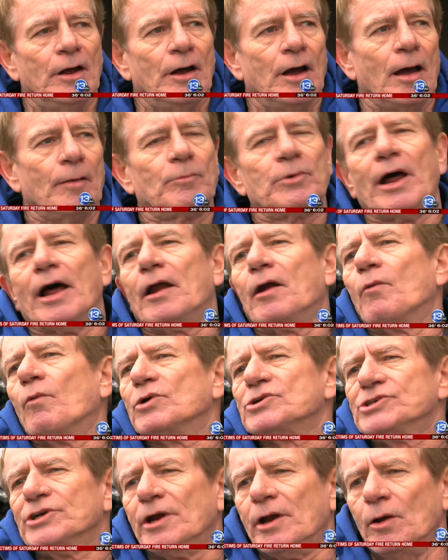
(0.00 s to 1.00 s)
I'm glad it
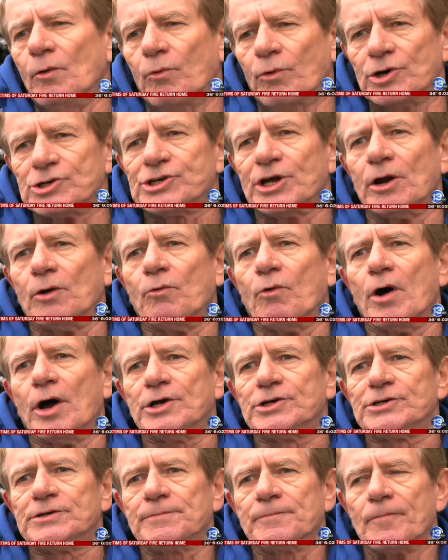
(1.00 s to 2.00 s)
wasn't any worse than it
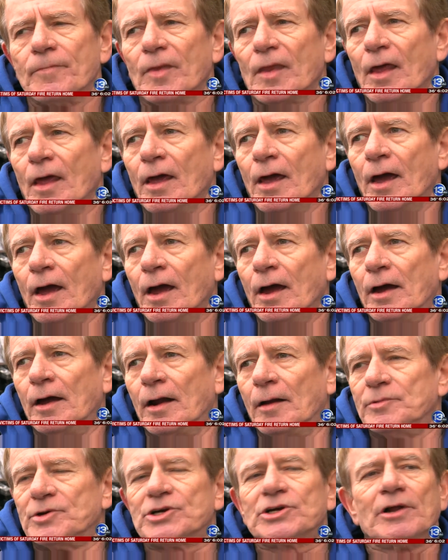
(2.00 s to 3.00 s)
was. And
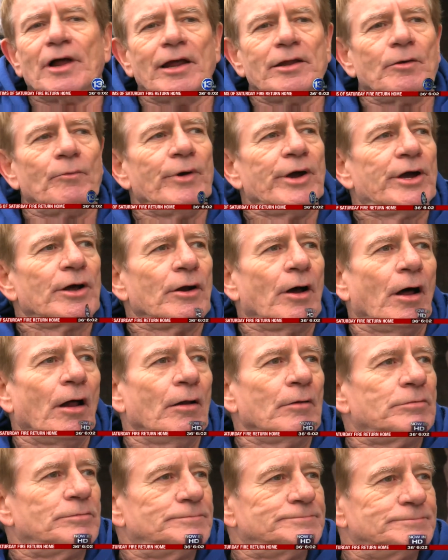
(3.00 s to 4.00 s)
I'm just glad that we can all